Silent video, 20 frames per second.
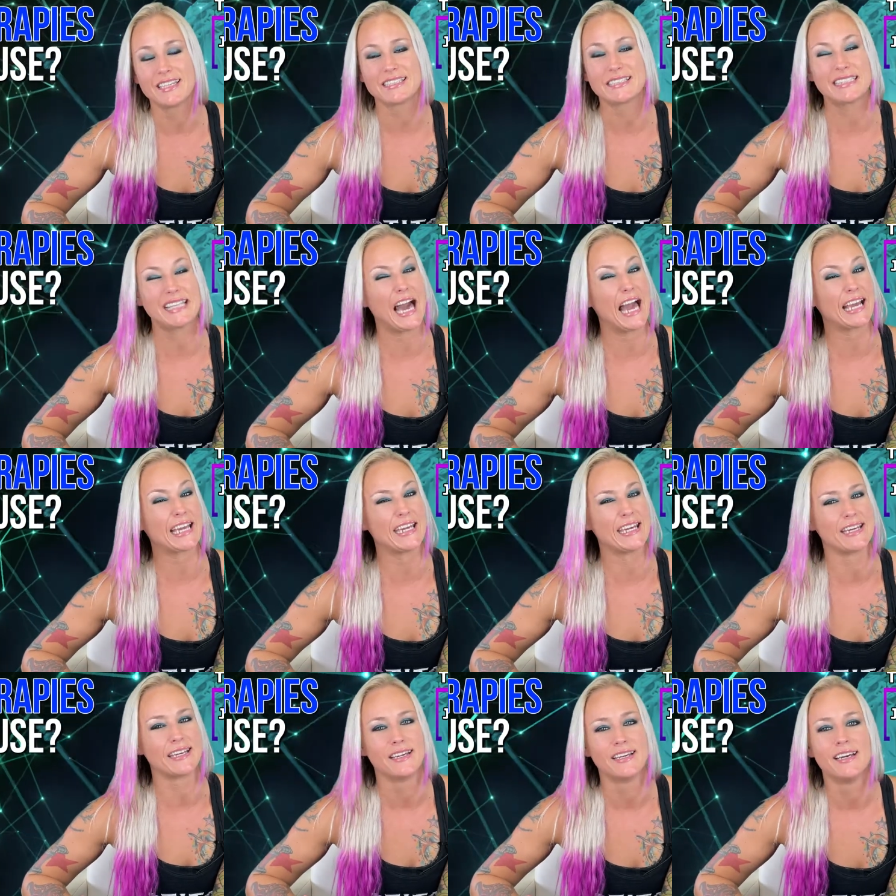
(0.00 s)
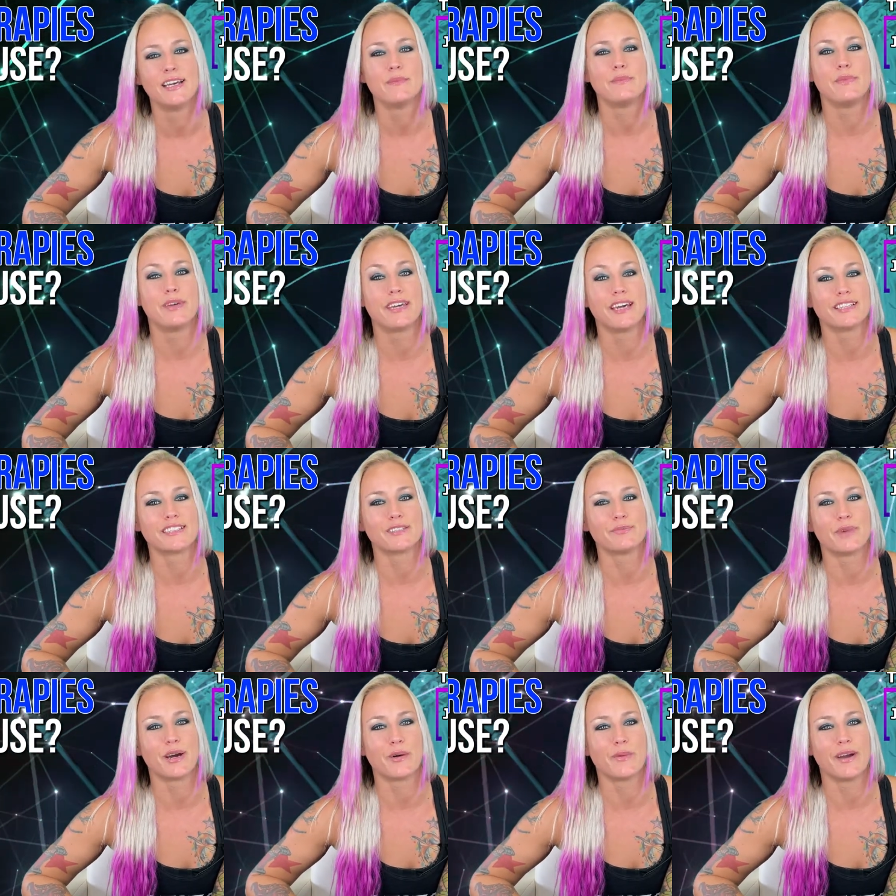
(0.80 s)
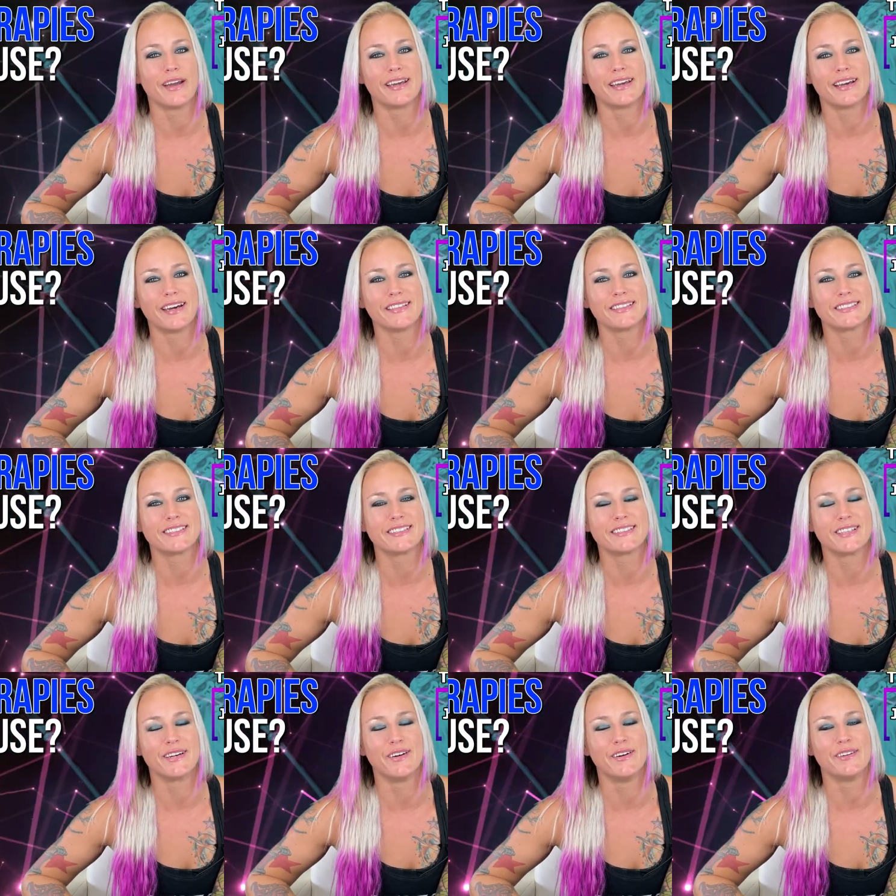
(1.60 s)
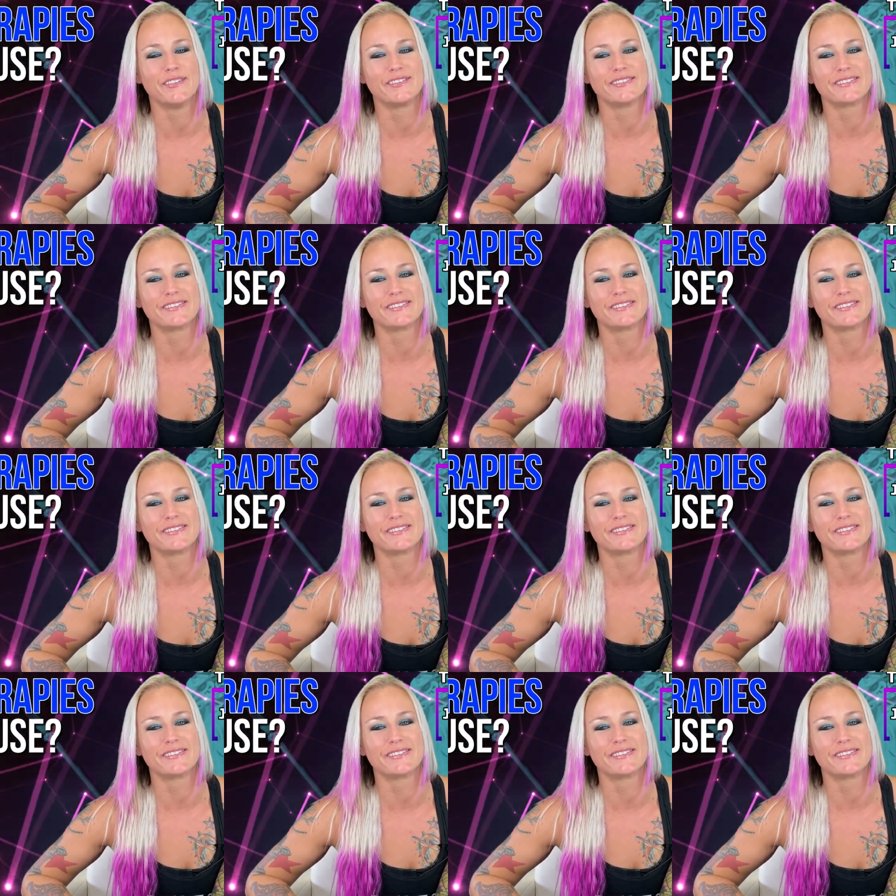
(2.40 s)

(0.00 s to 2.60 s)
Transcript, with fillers: slacking because of my weight cuts. So